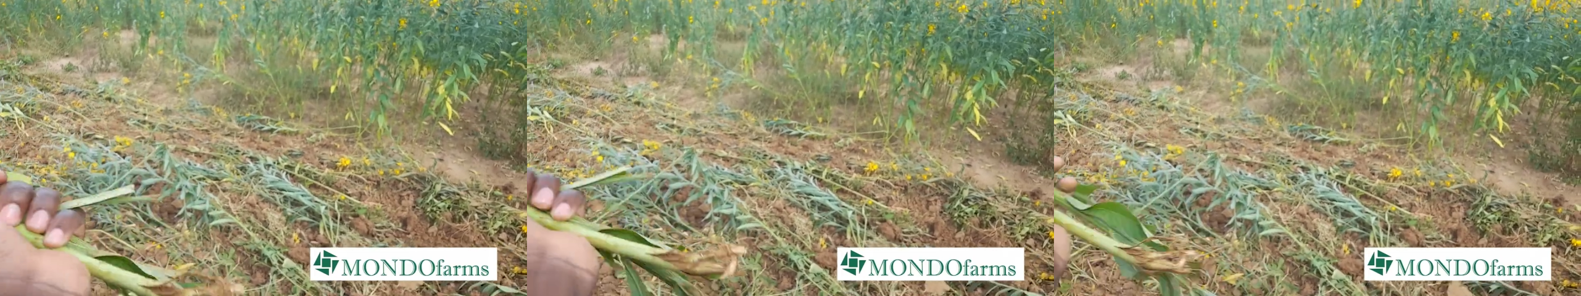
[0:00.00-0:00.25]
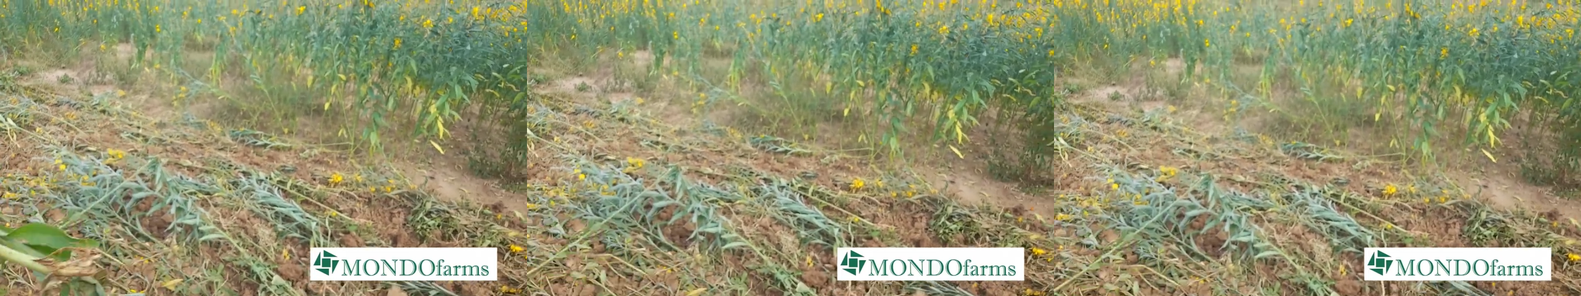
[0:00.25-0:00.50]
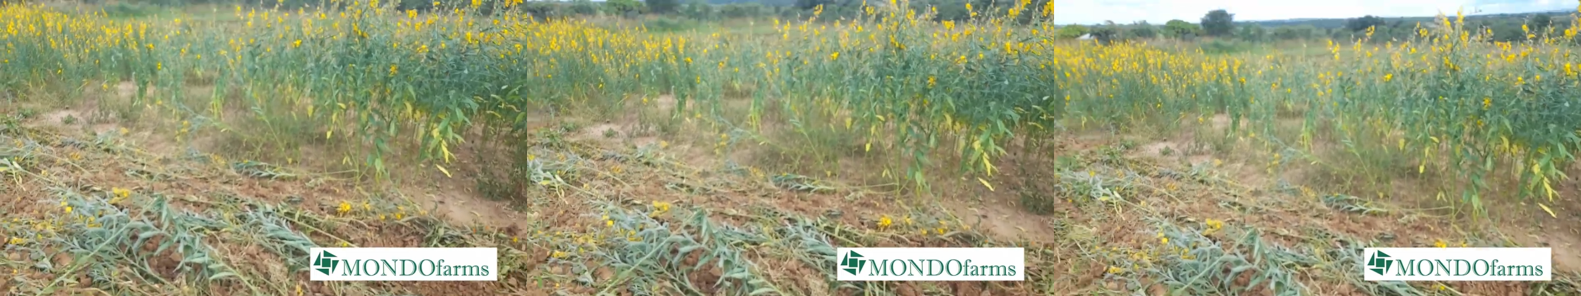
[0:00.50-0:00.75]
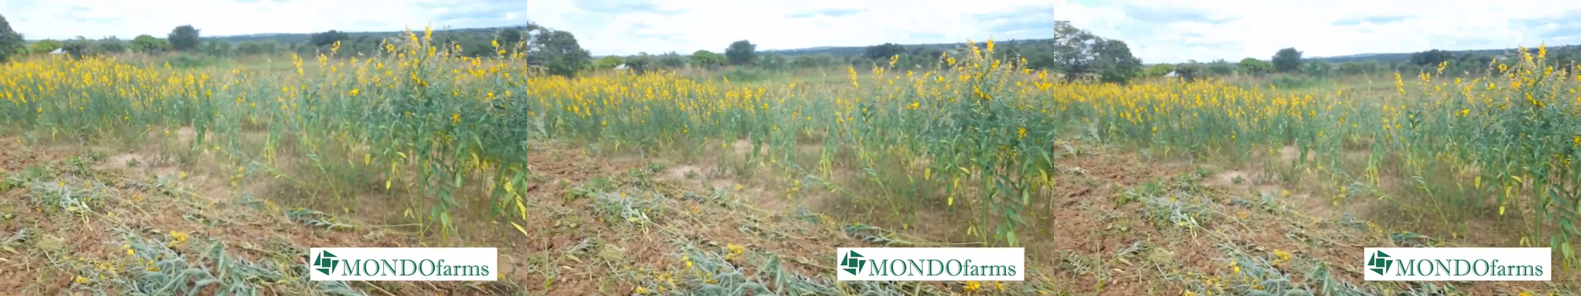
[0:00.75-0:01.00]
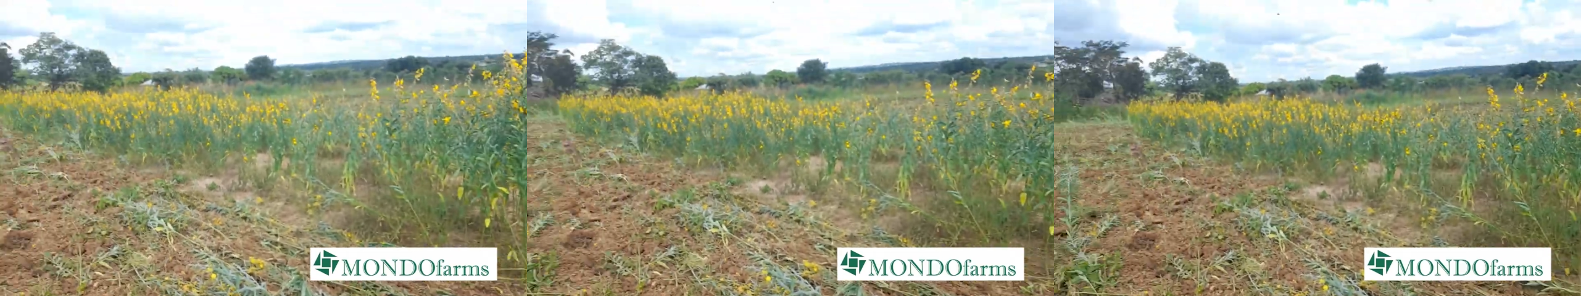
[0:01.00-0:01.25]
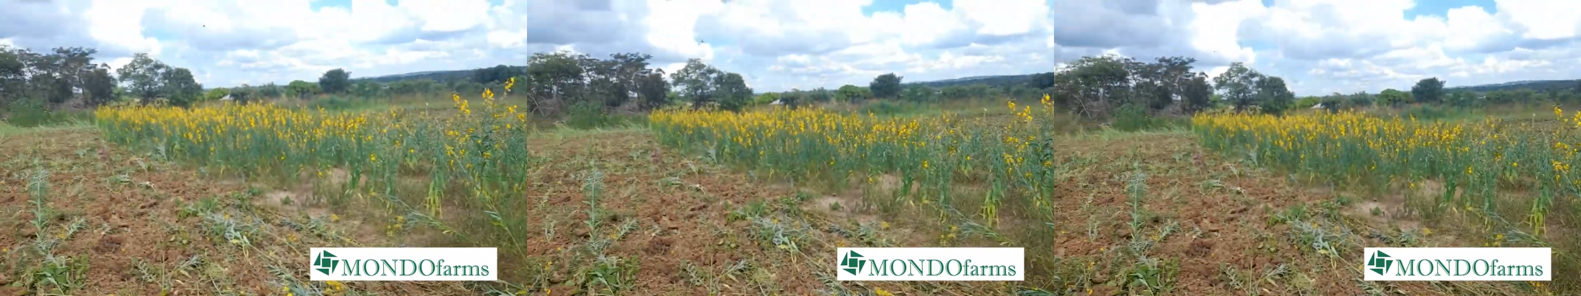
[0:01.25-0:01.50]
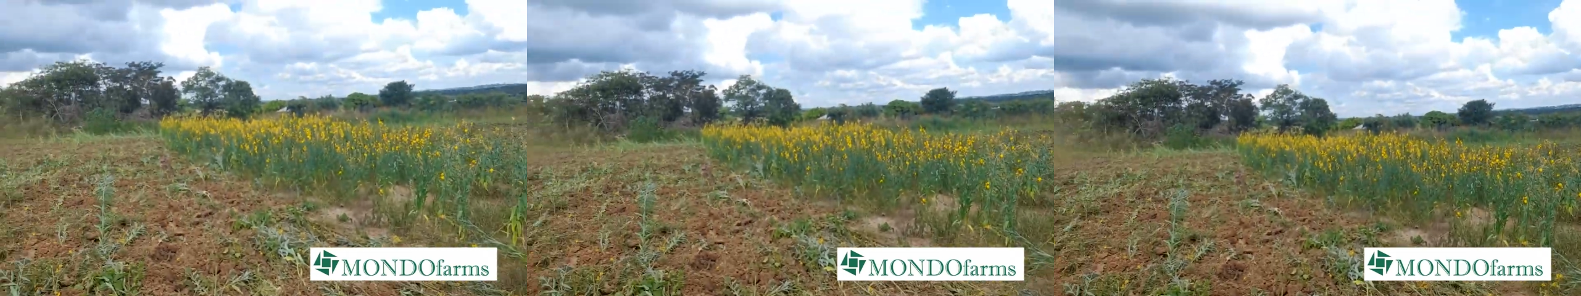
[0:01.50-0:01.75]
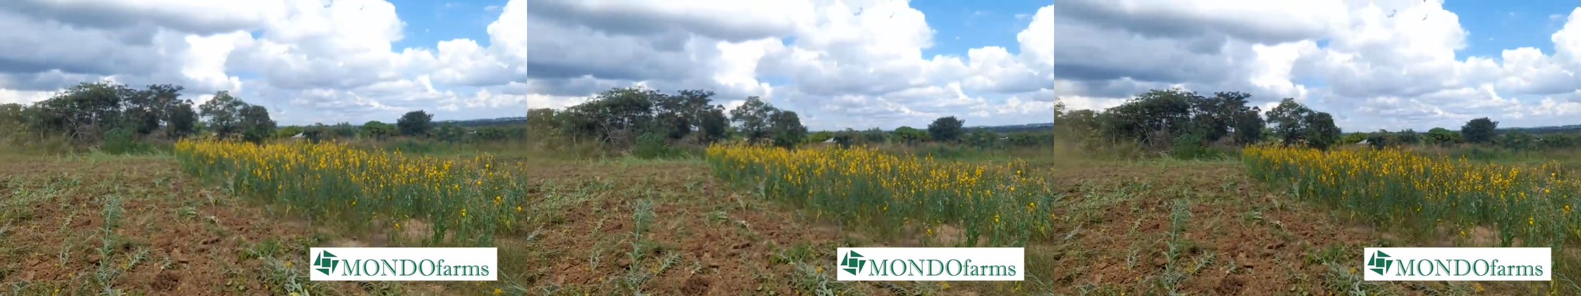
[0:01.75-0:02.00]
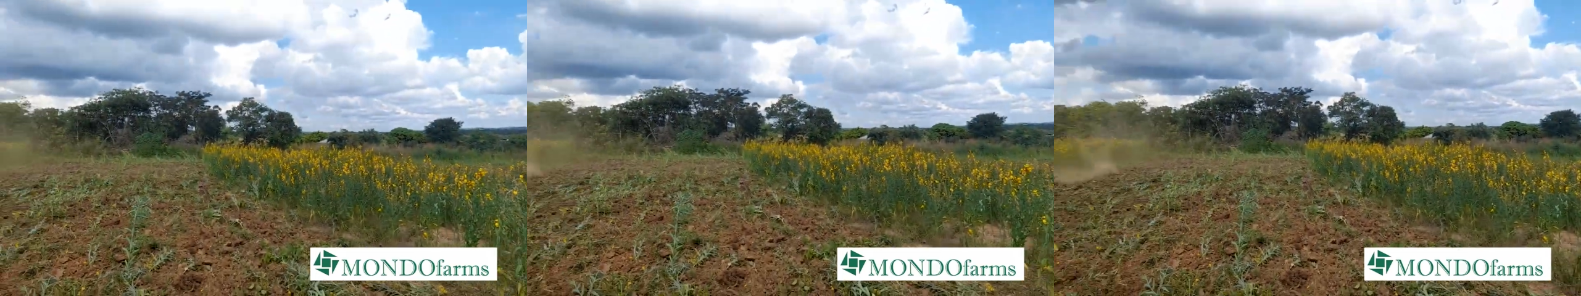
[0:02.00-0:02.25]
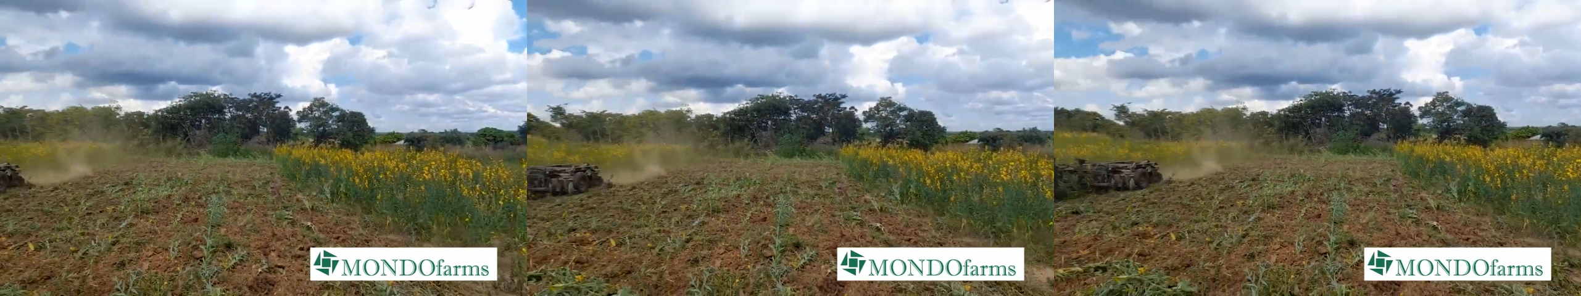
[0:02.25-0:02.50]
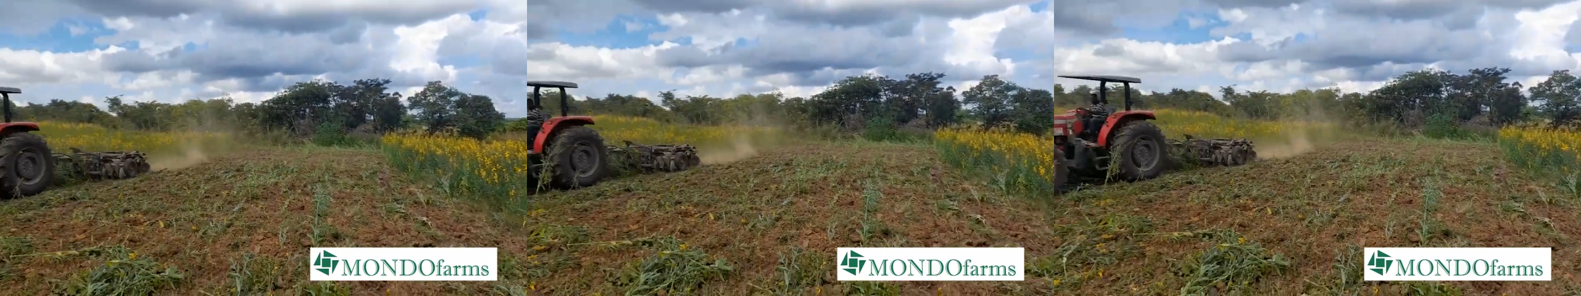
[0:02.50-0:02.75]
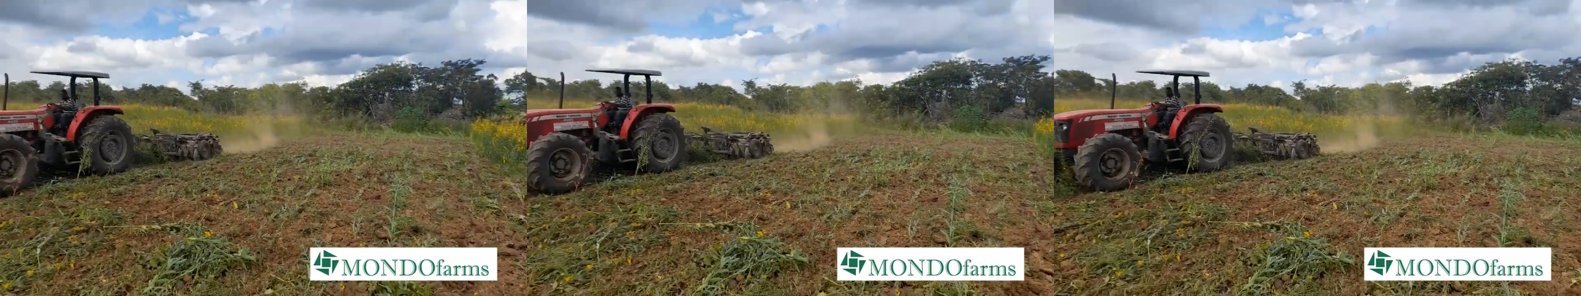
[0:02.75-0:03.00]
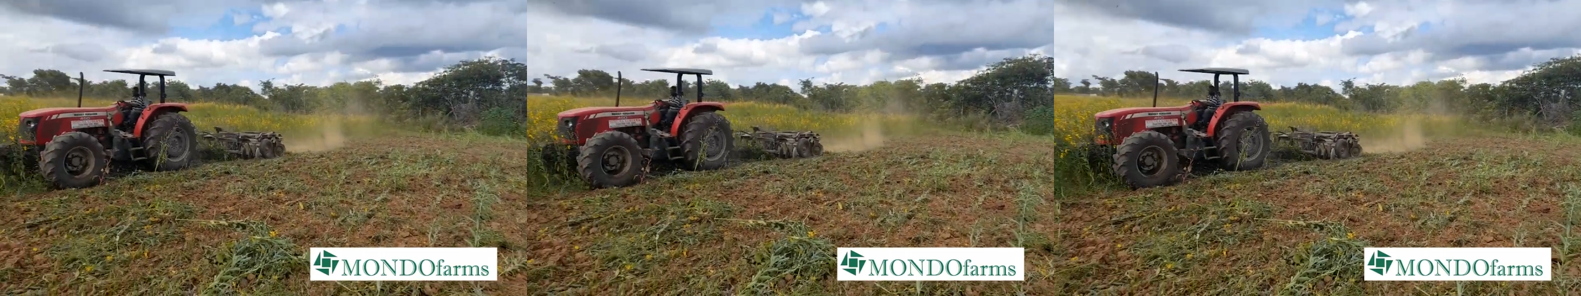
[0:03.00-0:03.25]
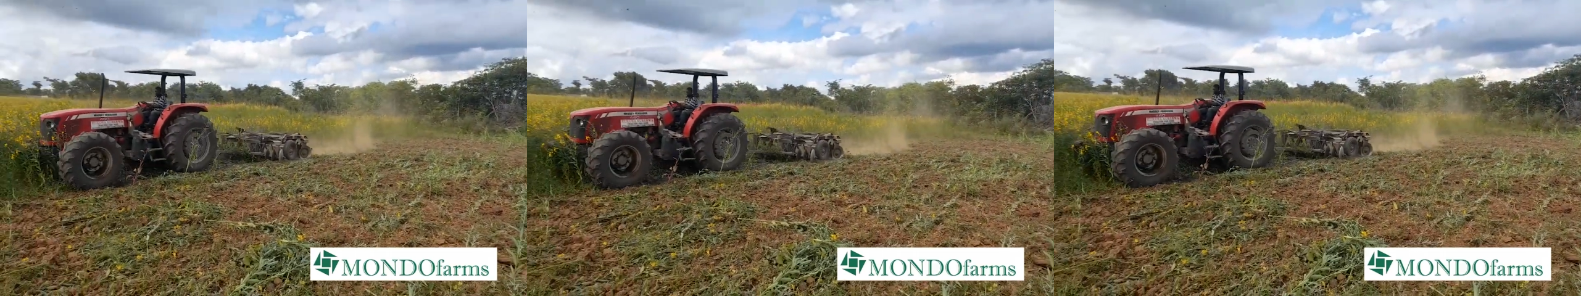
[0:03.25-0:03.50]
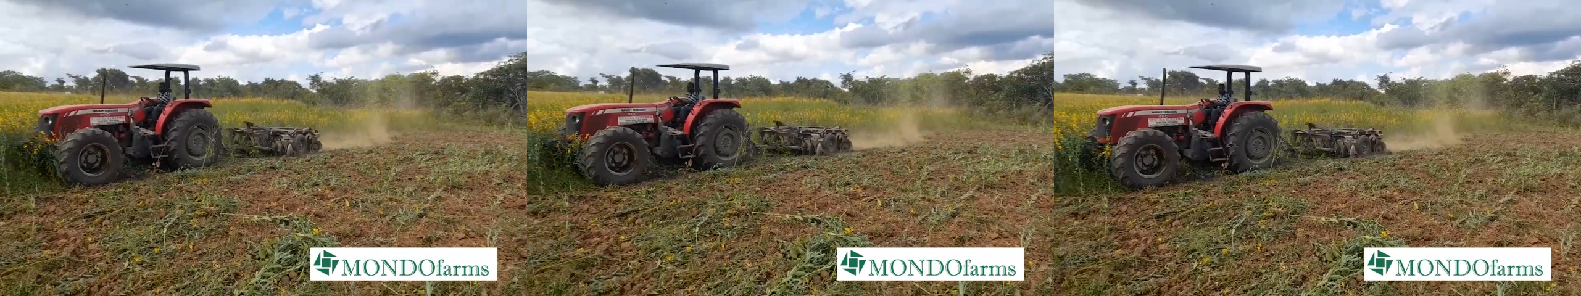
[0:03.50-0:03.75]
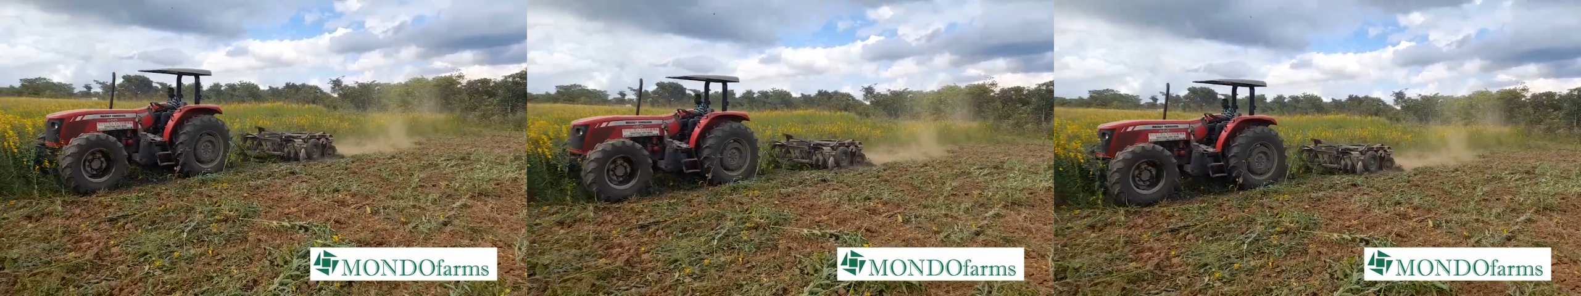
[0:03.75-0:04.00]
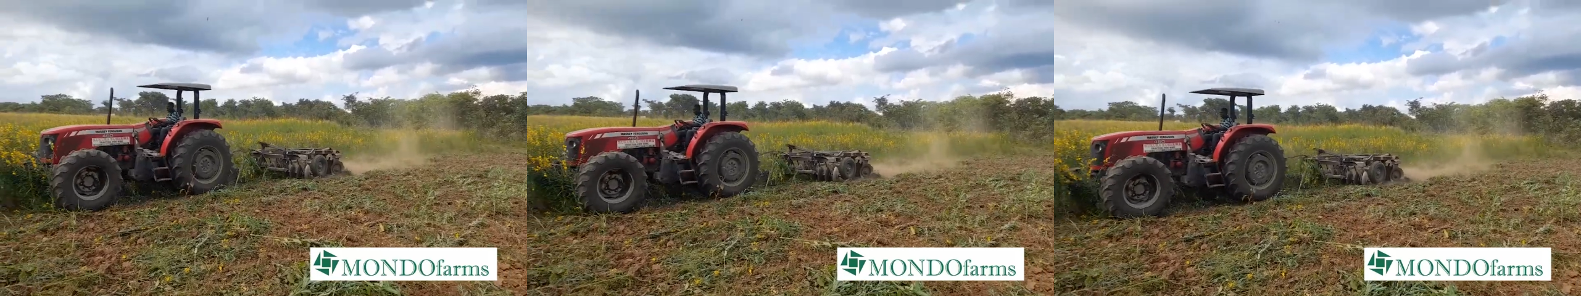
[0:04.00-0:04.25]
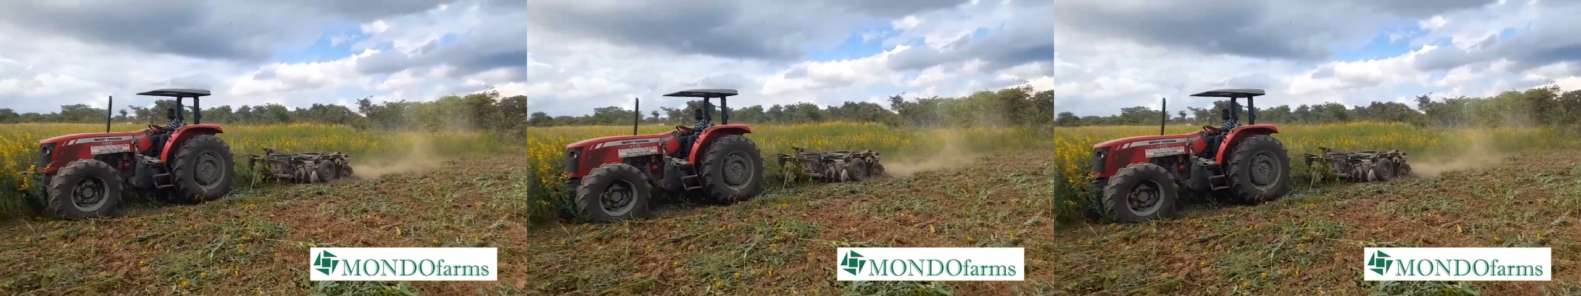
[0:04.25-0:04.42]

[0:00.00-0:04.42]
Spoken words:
No face is visible, so there are no lips to read.